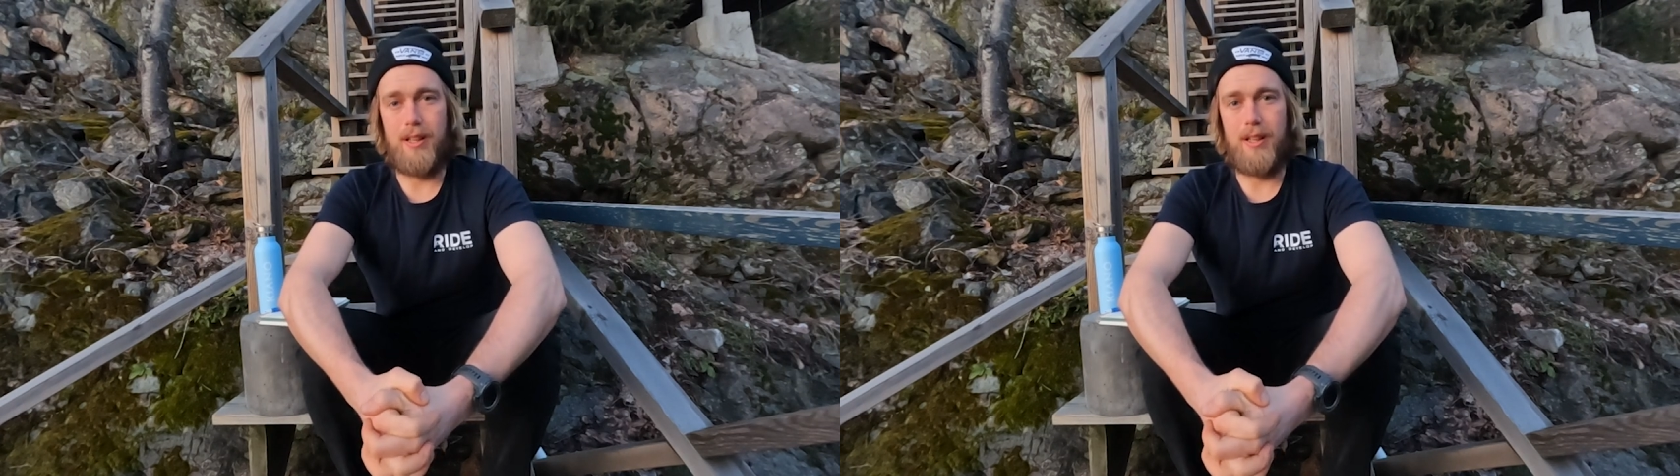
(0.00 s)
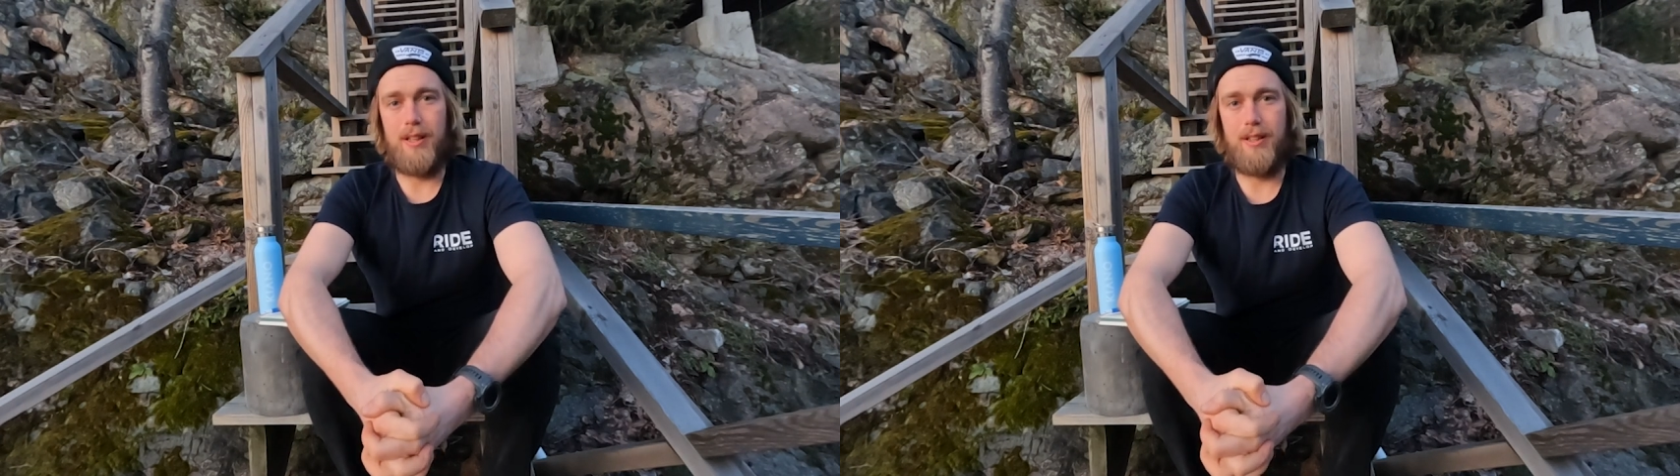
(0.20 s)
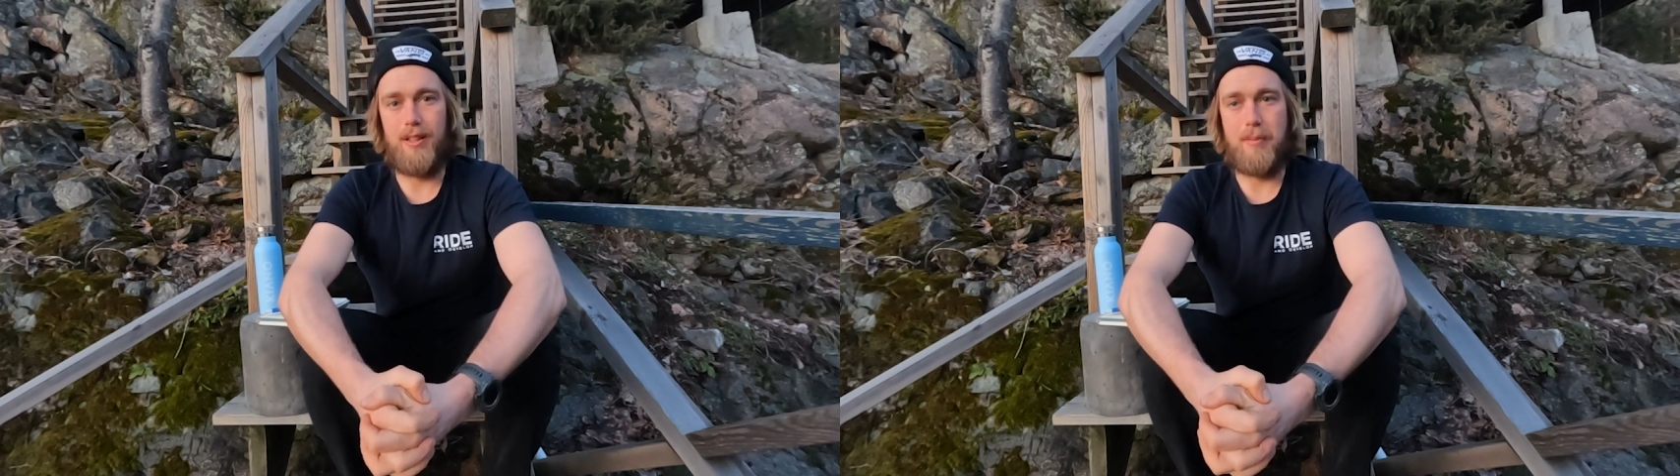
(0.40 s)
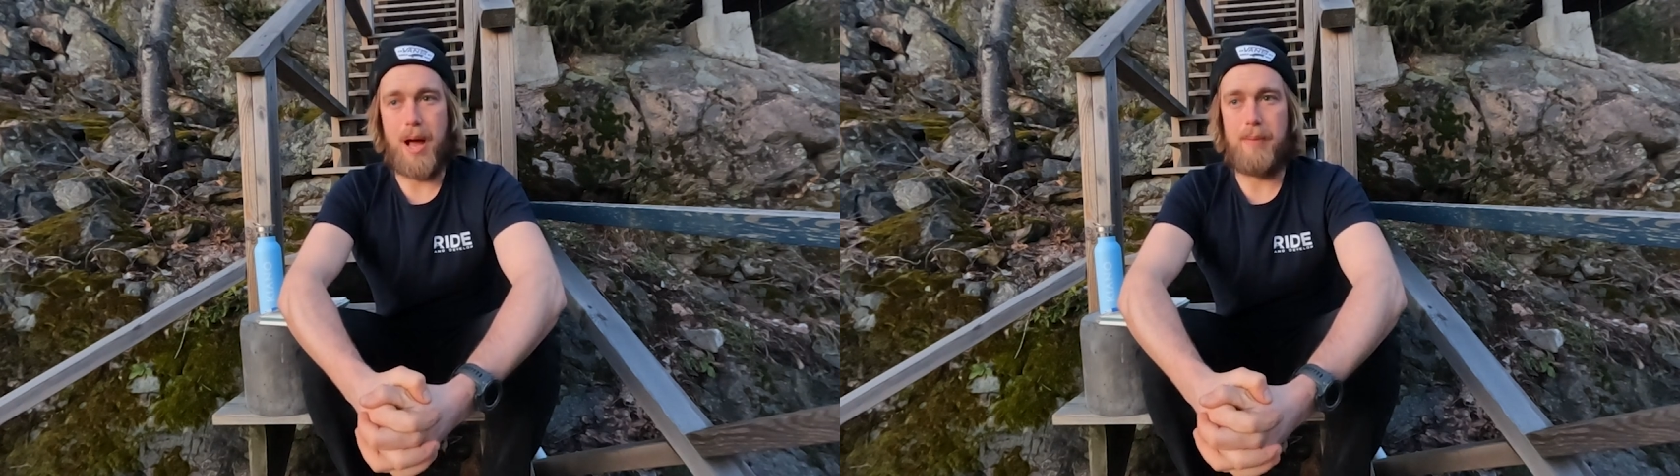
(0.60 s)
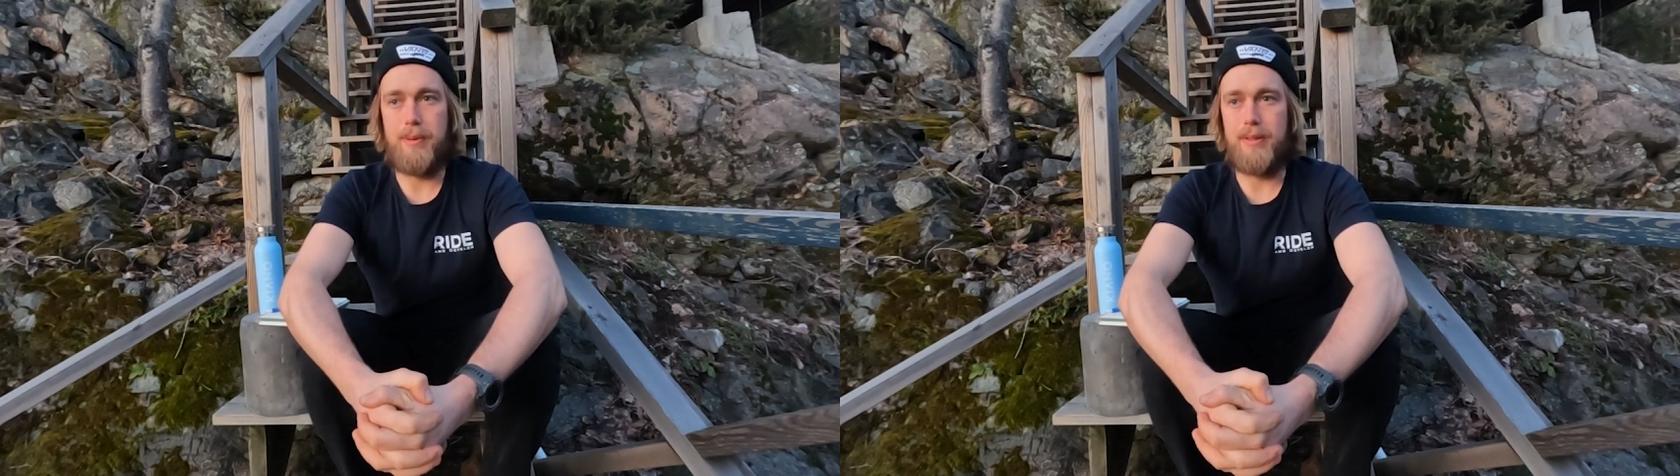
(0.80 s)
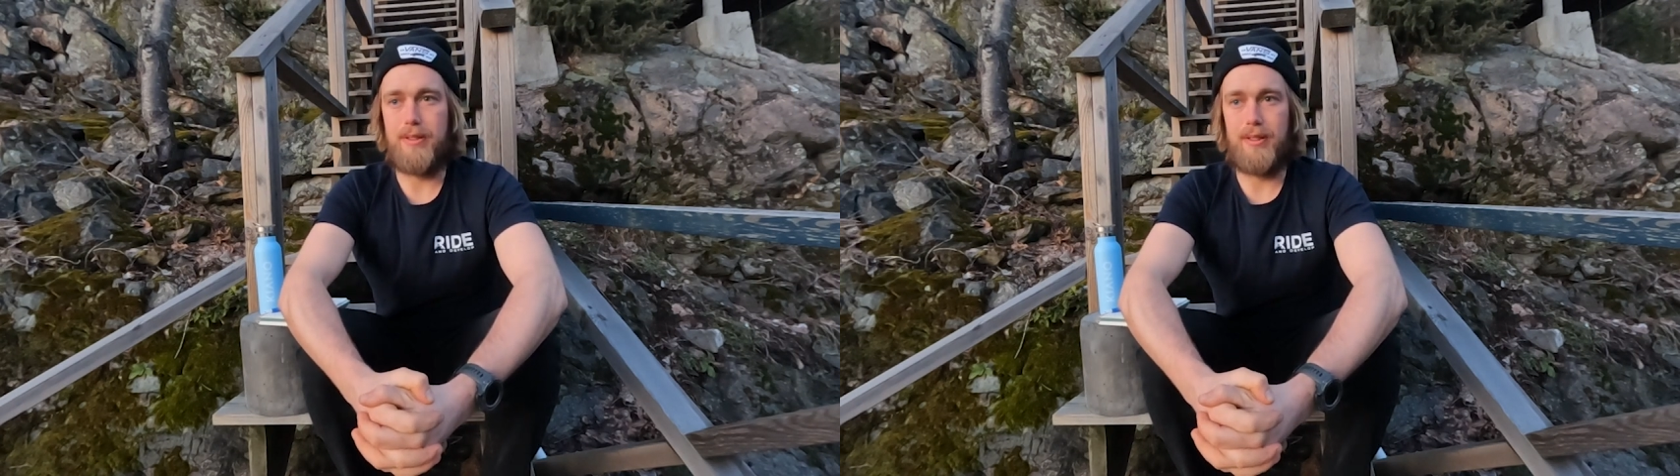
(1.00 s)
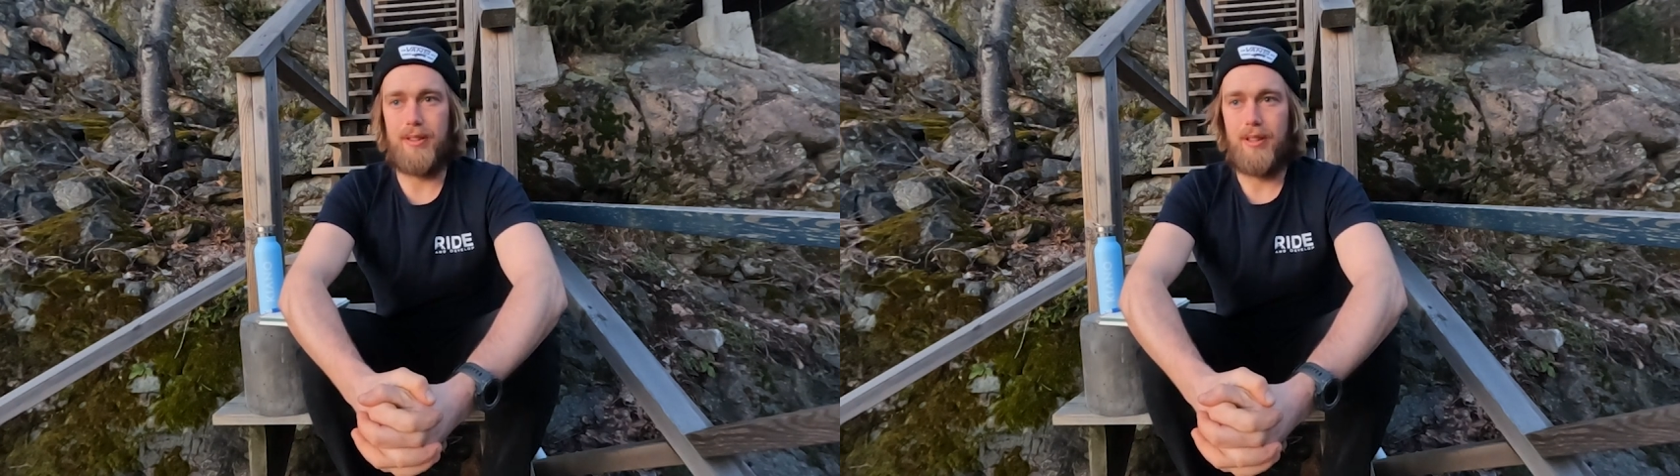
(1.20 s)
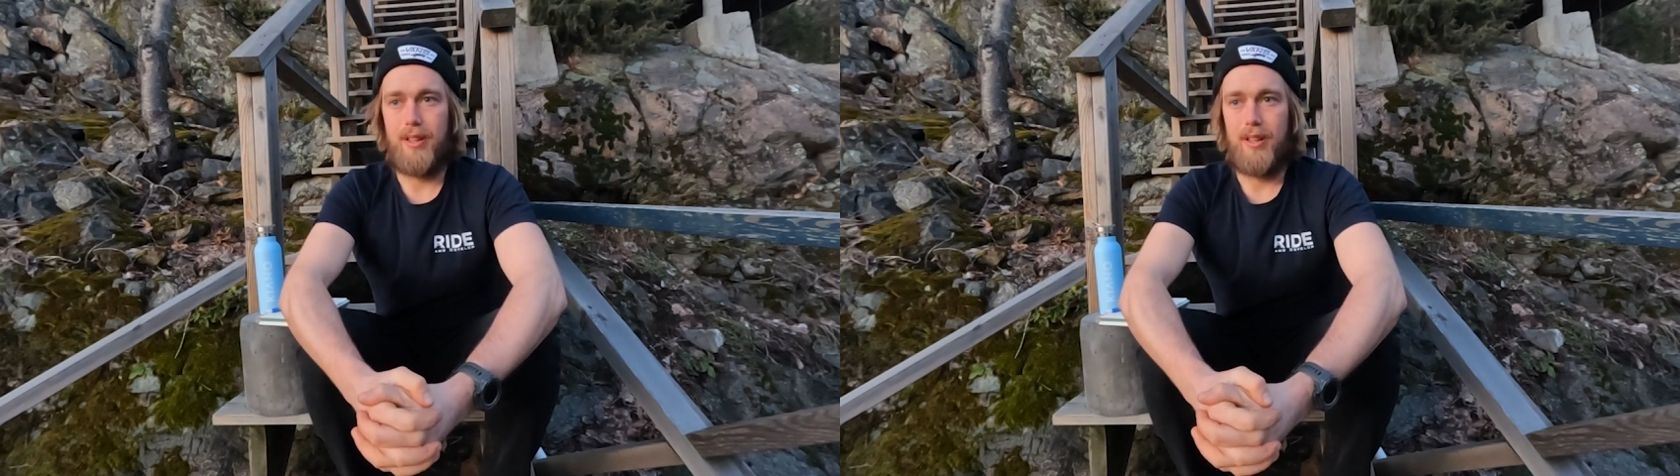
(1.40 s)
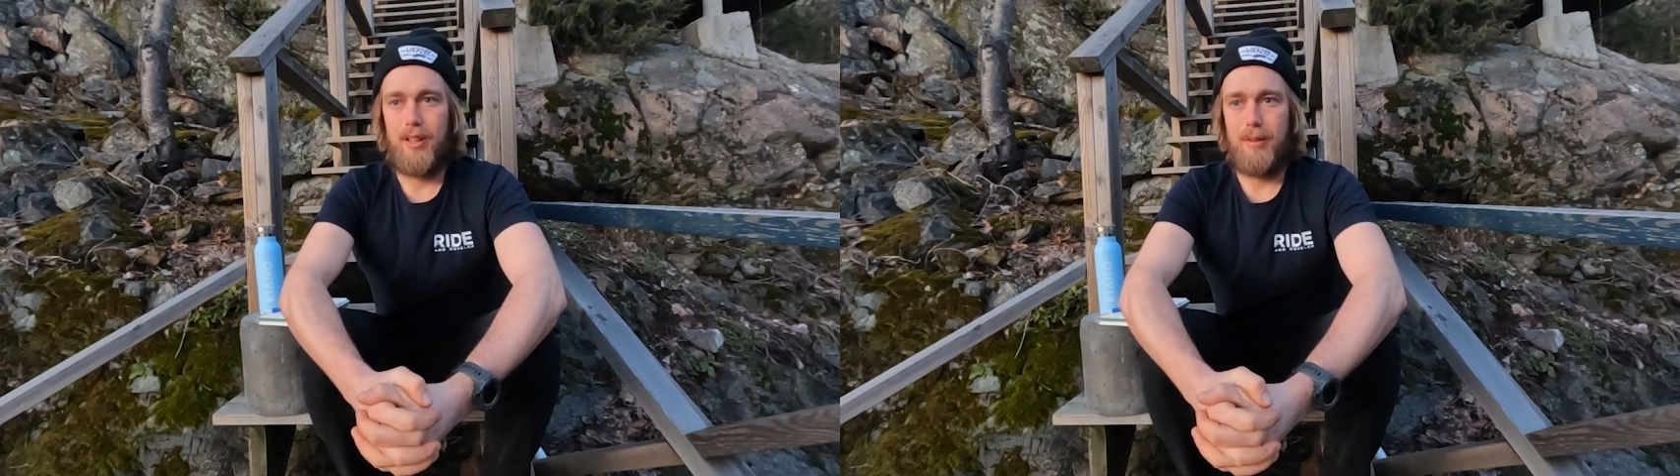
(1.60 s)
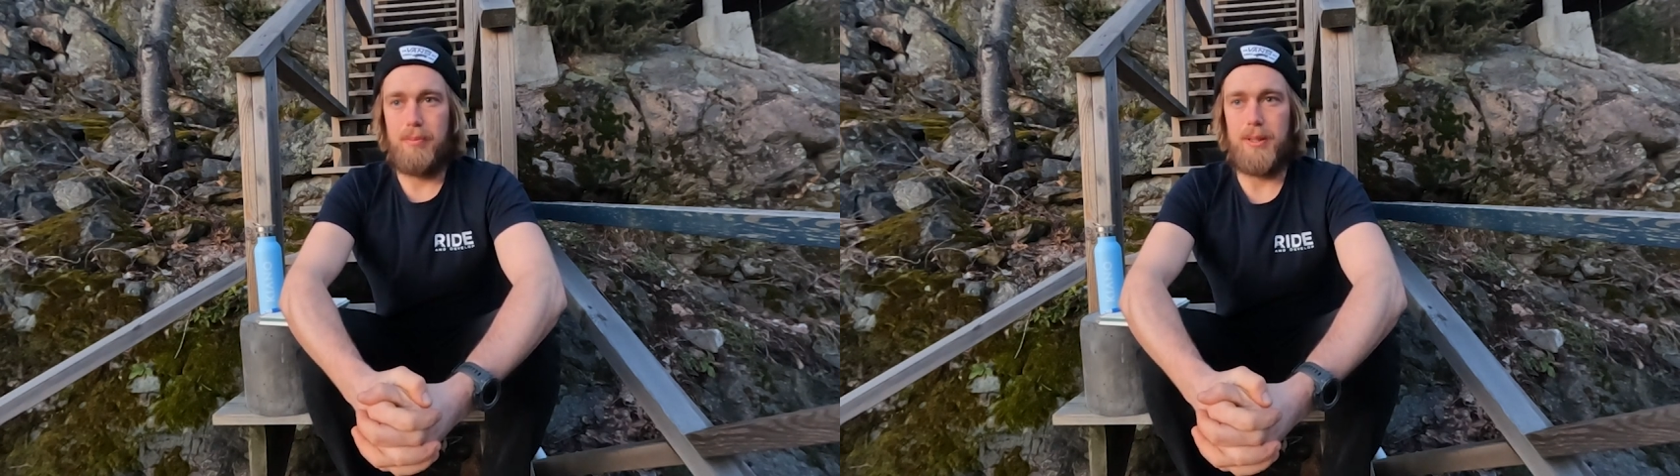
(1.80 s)
and I'm happy to
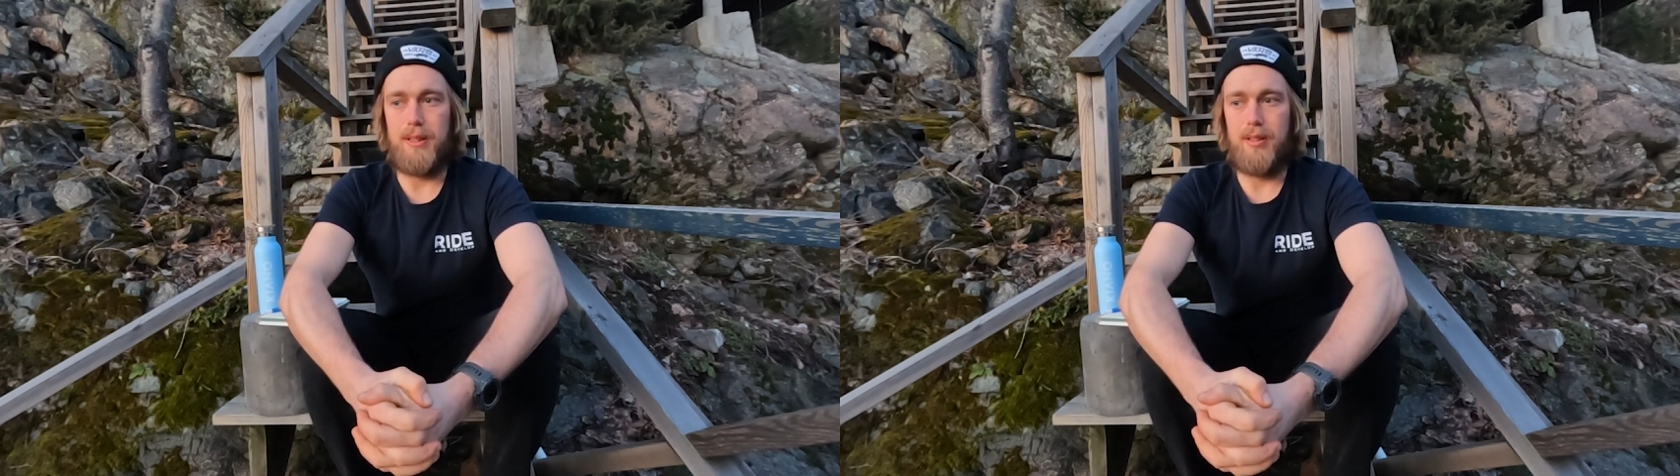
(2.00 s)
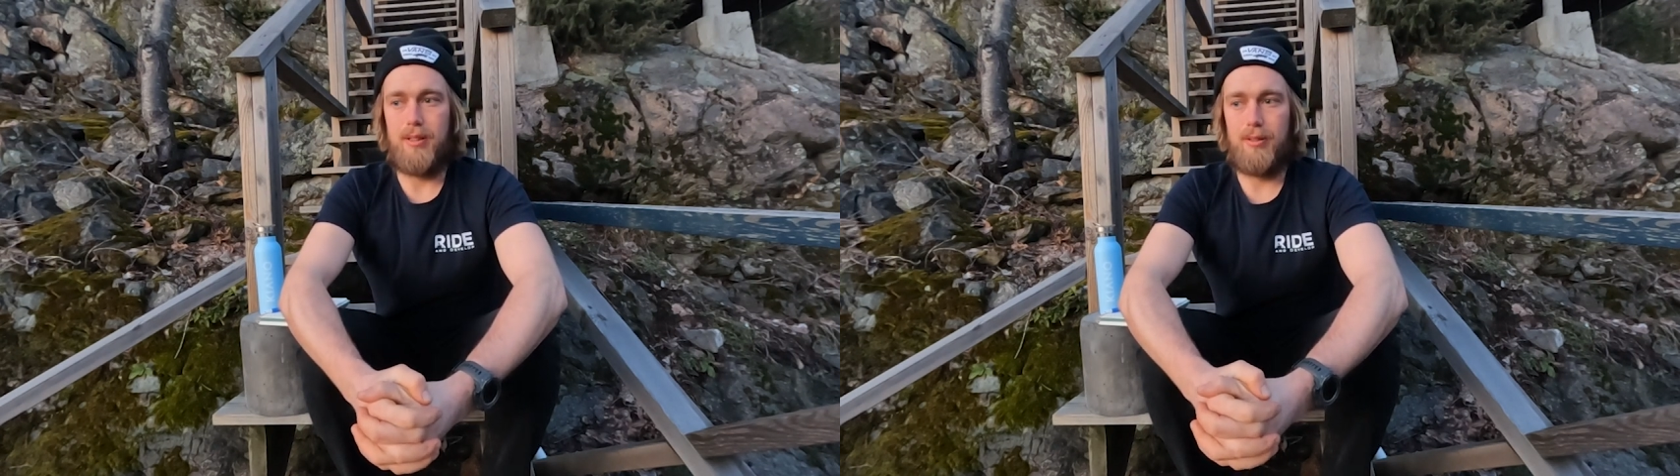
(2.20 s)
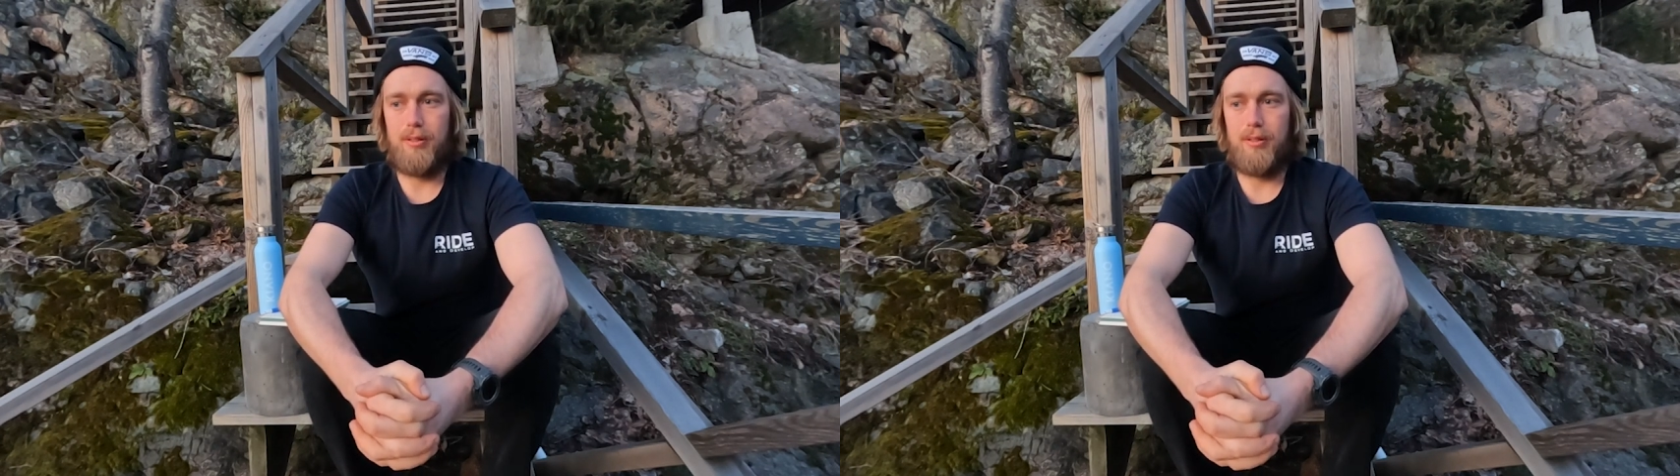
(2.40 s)
be